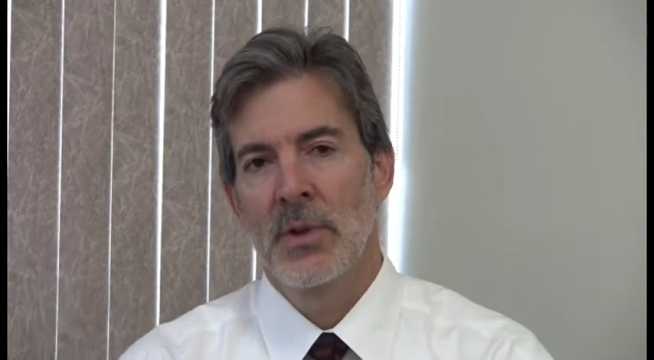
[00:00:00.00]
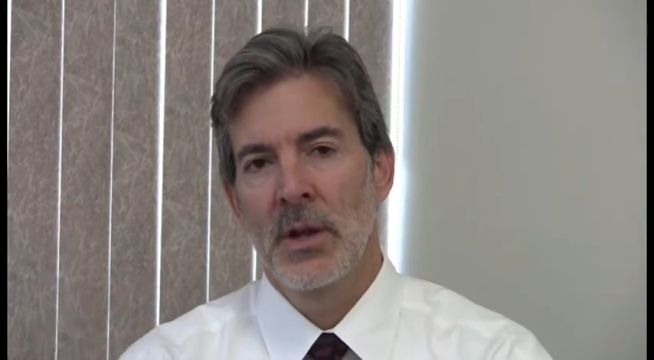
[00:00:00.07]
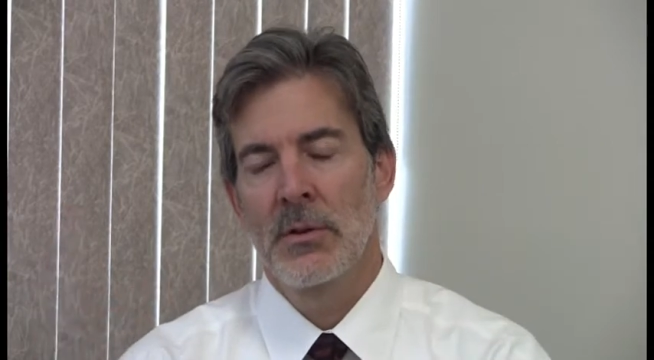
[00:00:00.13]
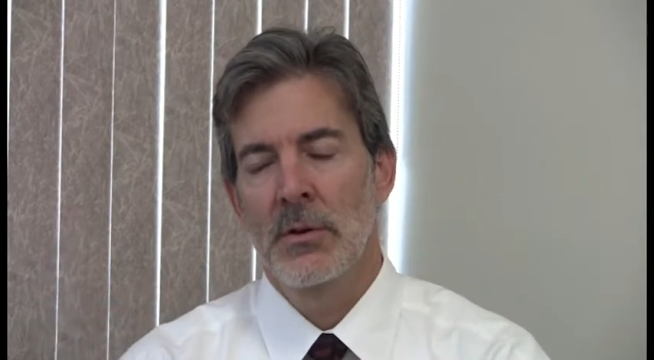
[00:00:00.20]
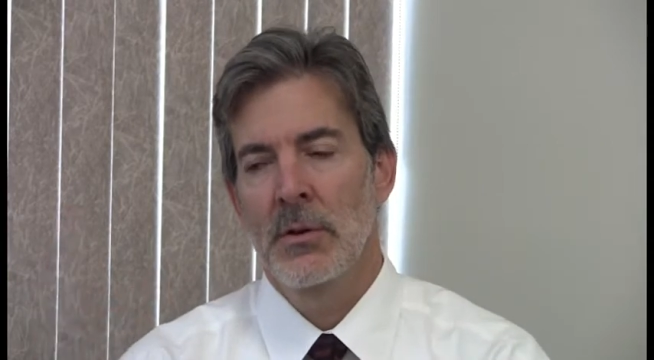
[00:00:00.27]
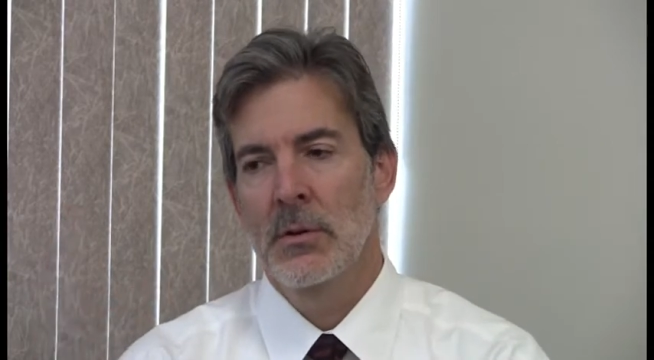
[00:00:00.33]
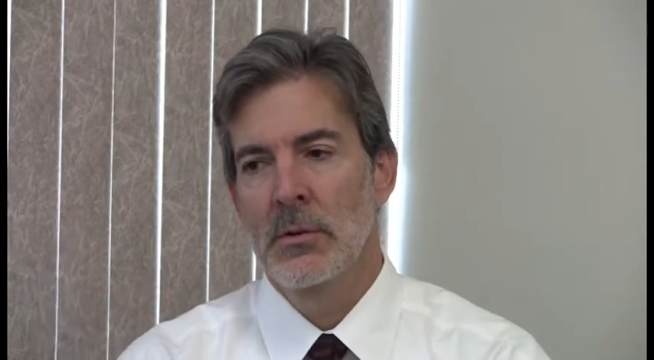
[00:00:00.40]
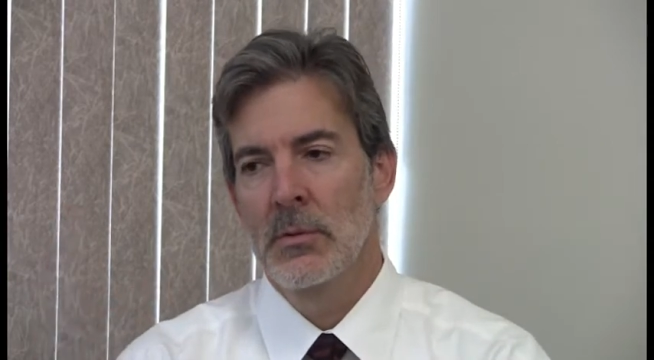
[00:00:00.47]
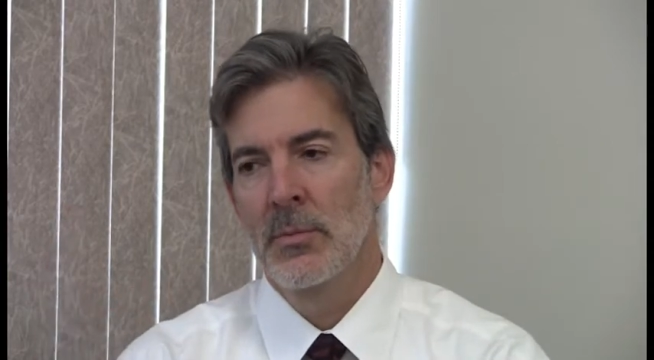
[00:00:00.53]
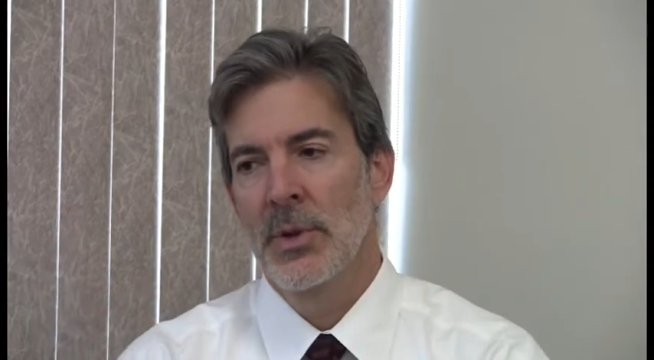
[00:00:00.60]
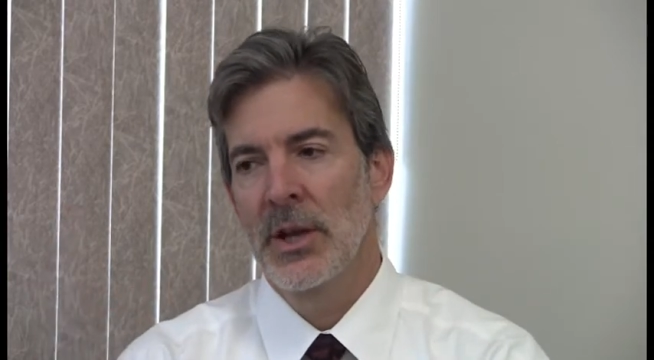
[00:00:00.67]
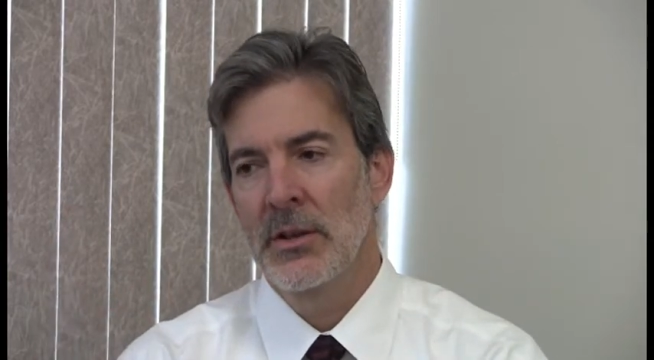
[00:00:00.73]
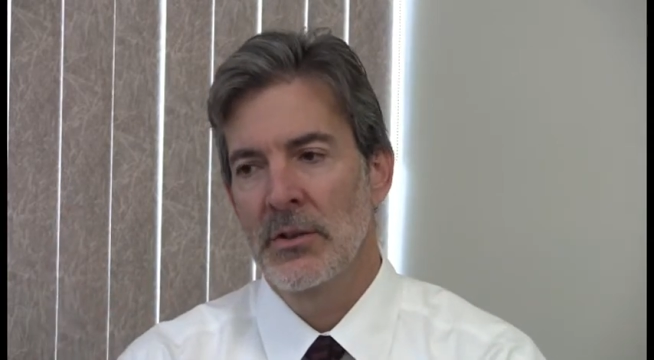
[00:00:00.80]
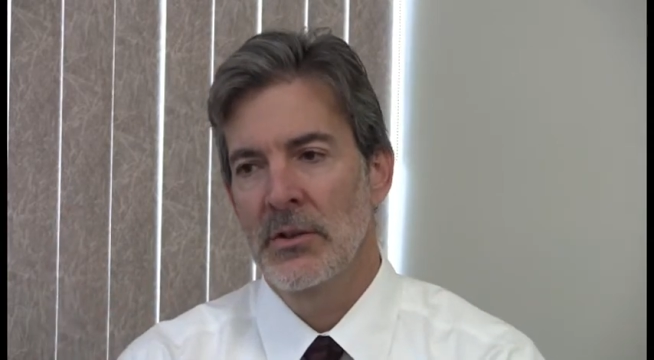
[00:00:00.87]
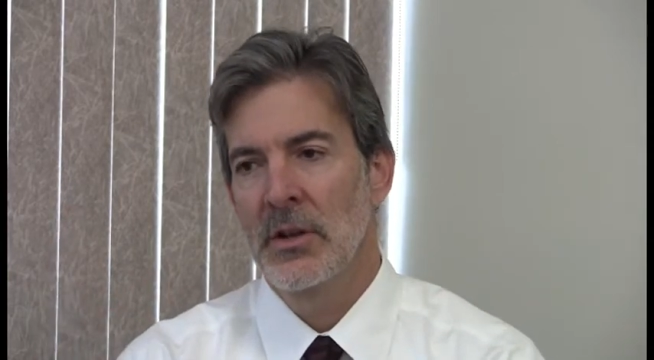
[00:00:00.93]
another
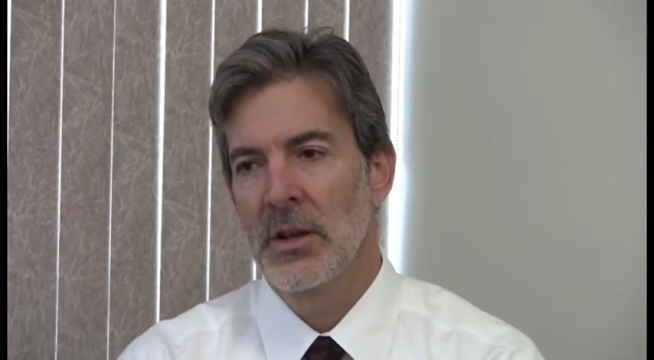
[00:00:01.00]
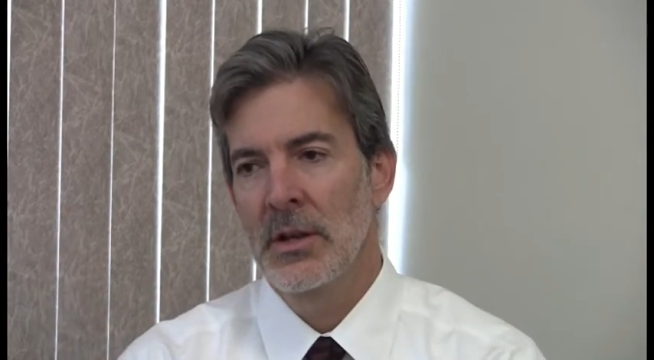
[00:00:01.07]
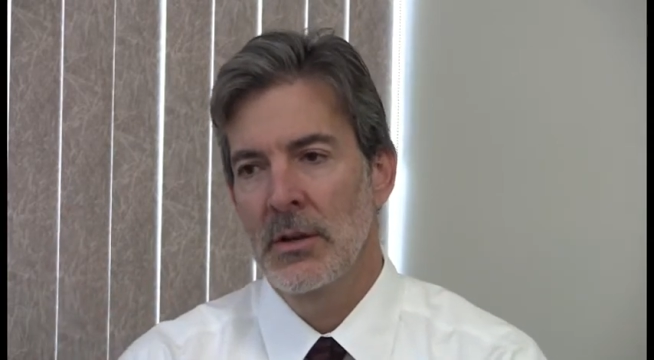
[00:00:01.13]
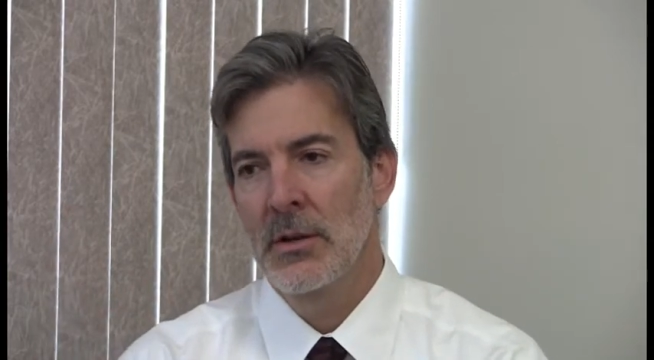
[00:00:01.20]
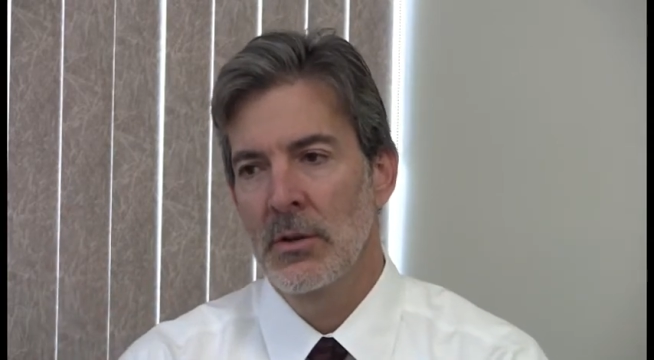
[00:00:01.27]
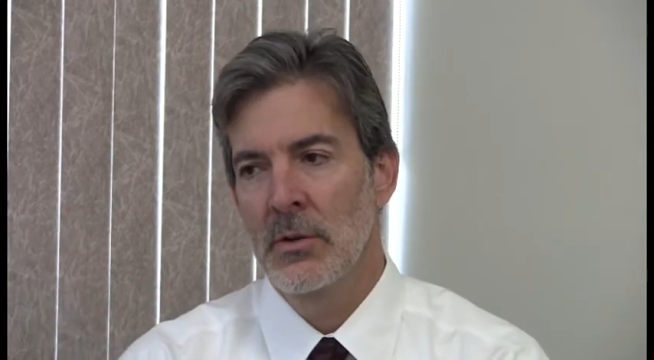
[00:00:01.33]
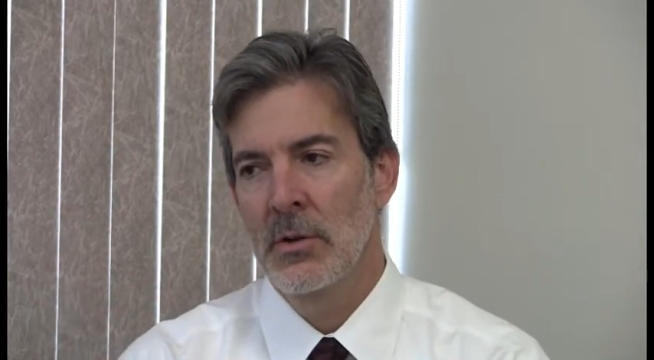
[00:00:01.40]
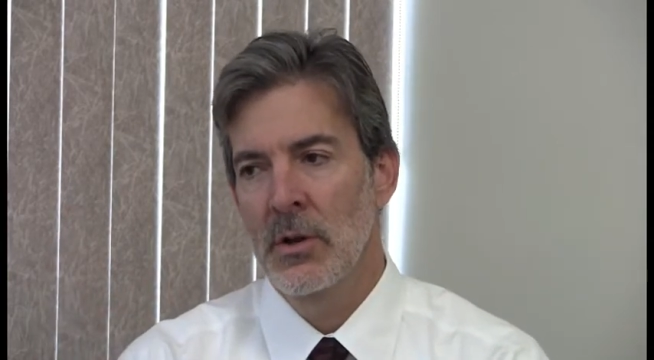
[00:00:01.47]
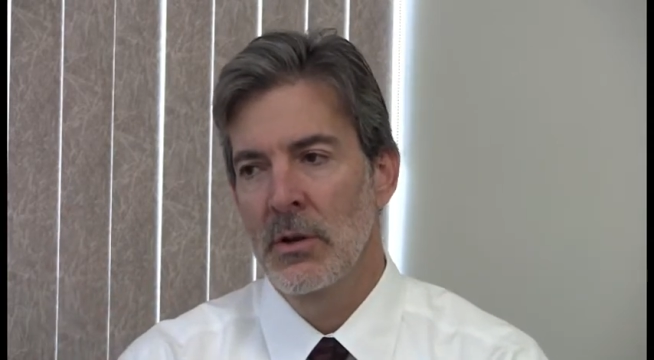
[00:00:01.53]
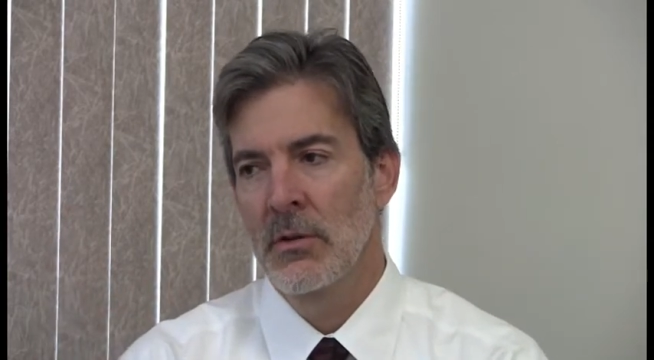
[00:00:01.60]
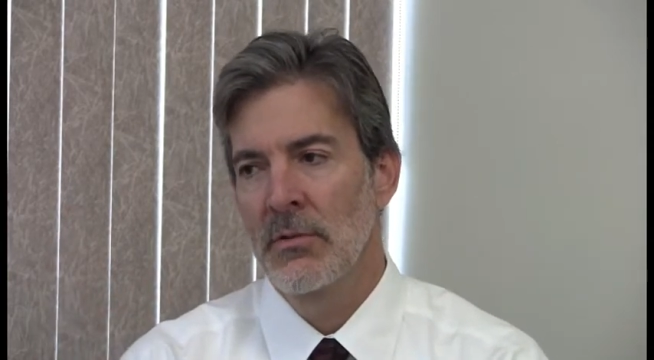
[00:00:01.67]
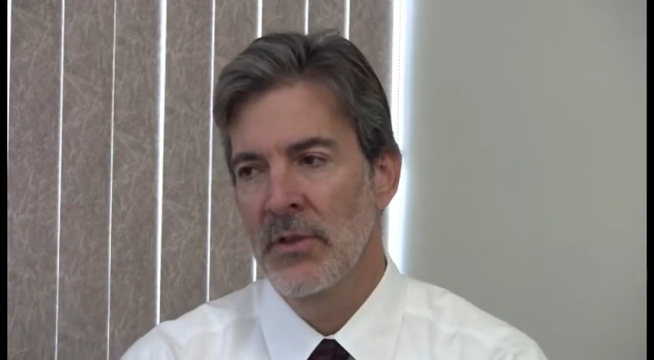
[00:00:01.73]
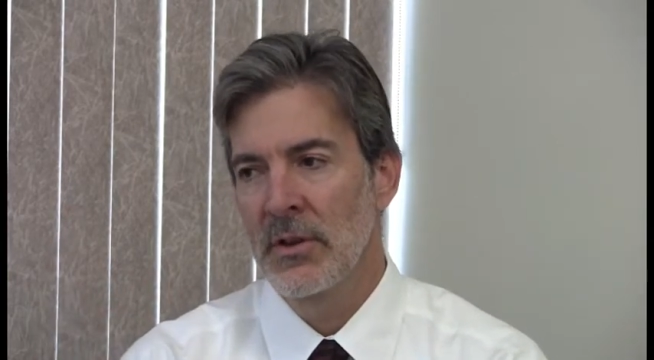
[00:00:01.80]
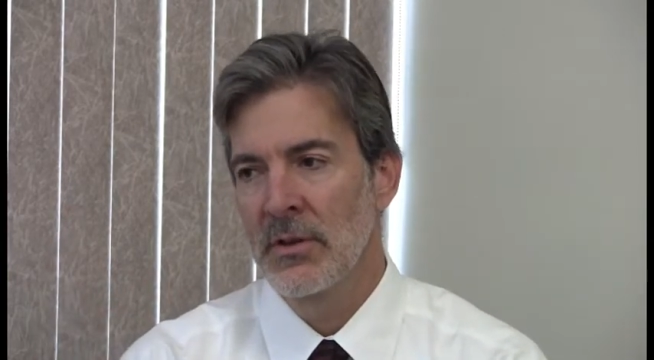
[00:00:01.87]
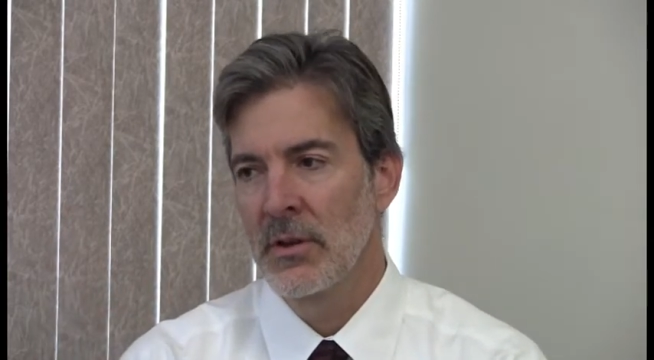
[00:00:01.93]
PhD in nuclear
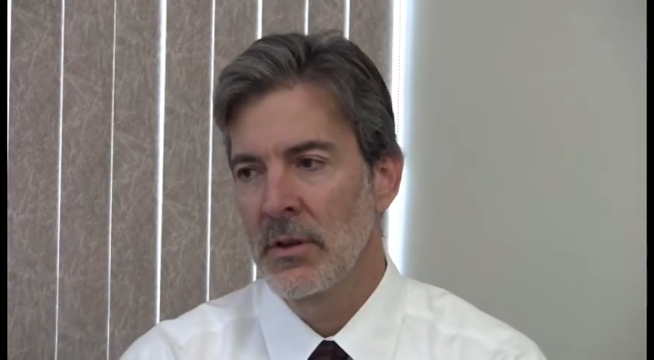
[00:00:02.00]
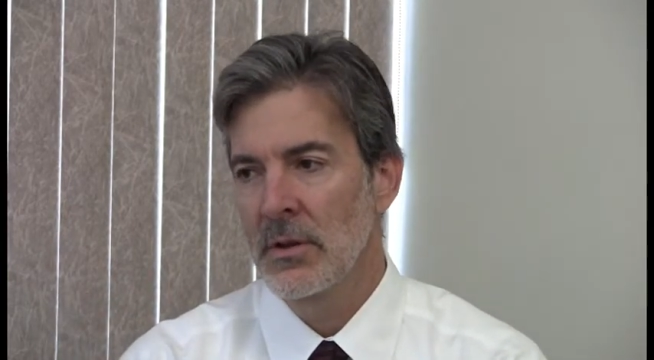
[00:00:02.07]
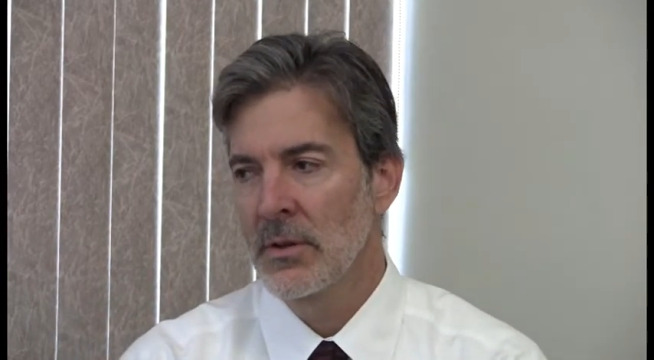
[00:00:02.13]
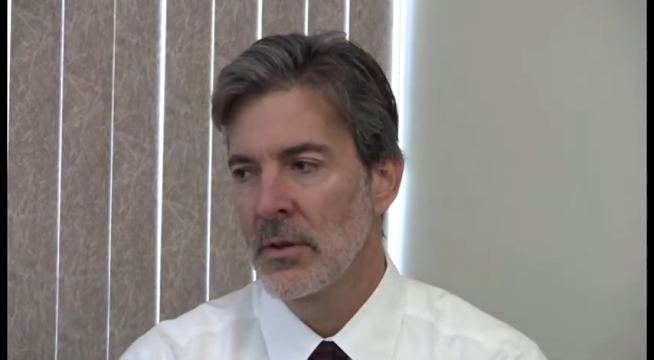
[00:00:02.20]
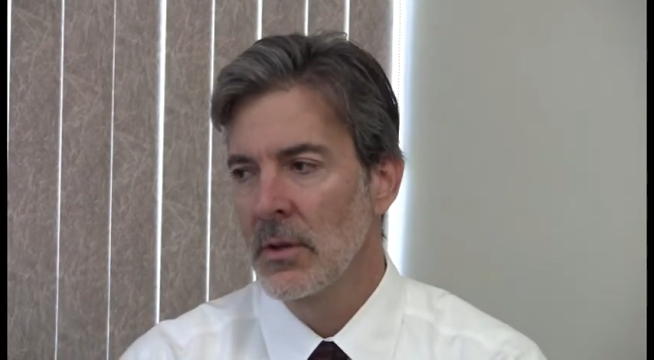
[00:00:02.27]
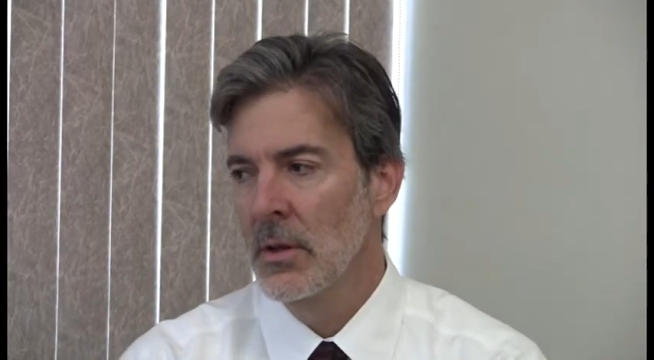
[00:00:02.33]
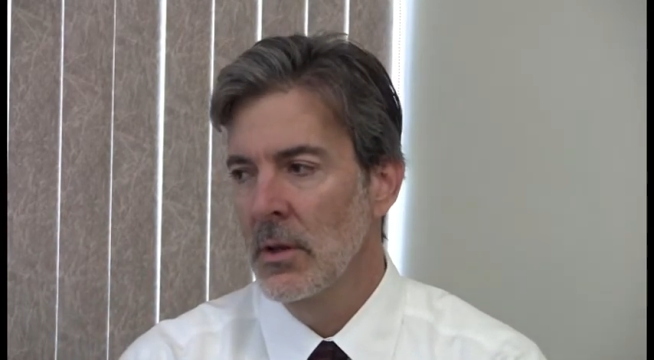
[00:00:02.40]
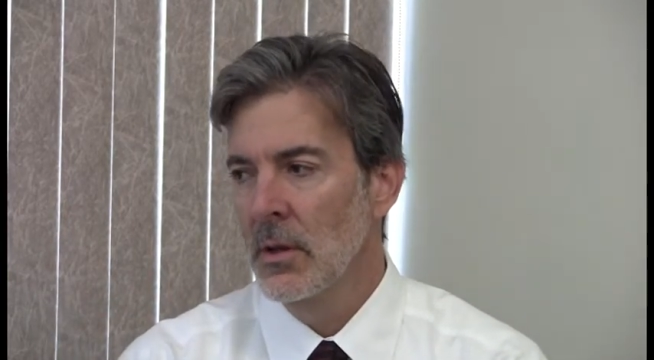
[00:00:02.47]
physics,